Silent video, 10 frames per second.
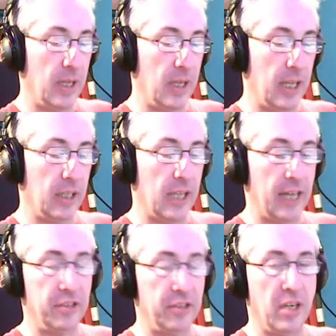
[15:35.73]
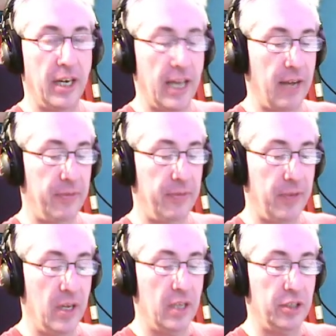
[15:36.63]
last line F,
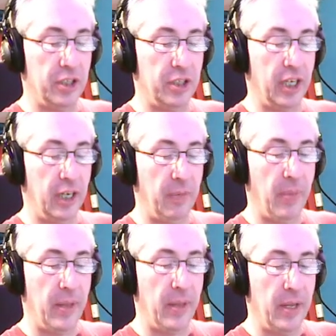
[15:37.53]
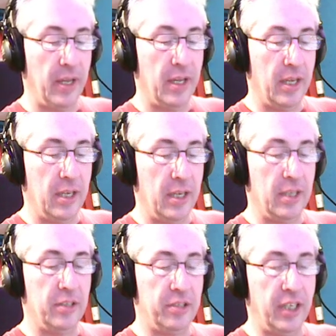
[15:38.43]
G,
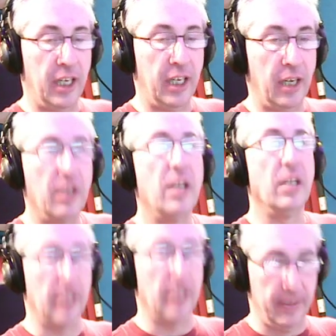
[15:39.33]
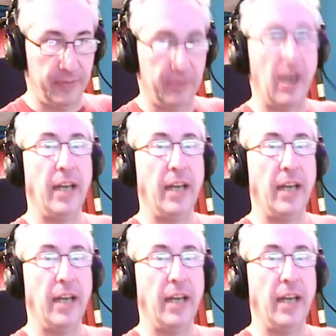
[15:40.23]
C, left, right,